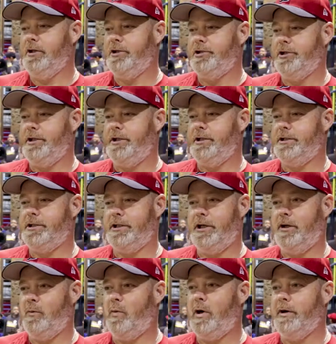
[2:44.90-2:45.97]
She is
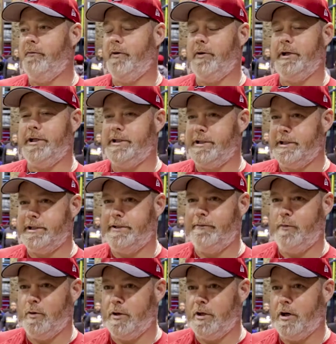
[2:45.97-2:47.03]
uh, one of only
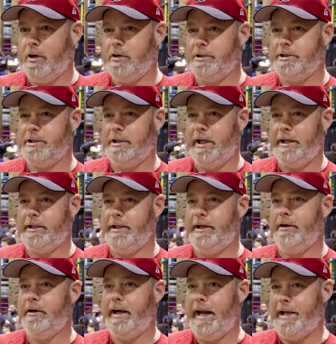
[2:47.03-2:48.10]
64 girls selected
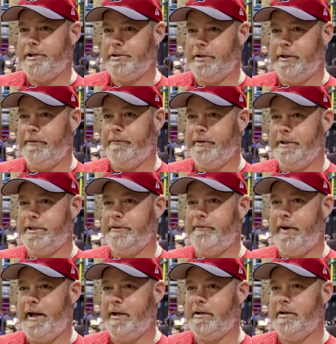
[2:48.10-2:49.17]
internationally for this
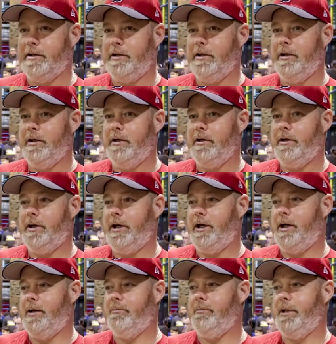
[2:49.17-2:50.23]
event.
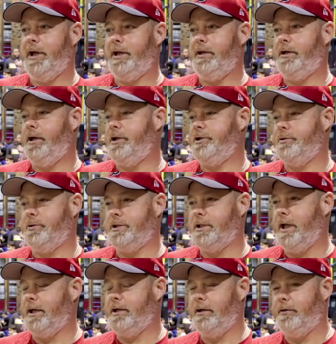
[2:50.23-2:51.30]
Um, and she was
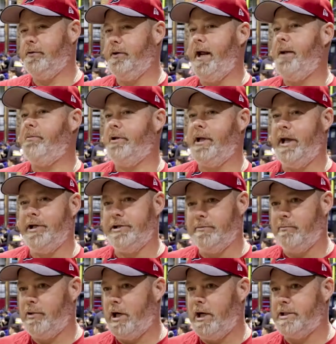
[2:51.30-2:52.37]
selected through an
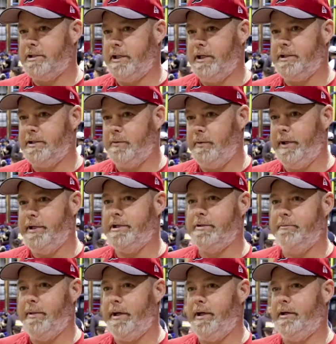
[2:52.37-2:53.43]
application process that we had
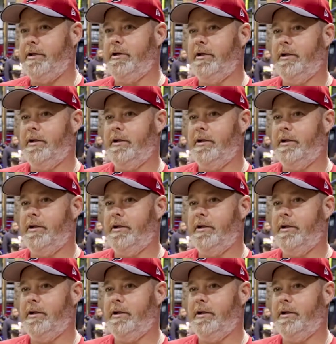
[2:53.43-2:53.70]
submitted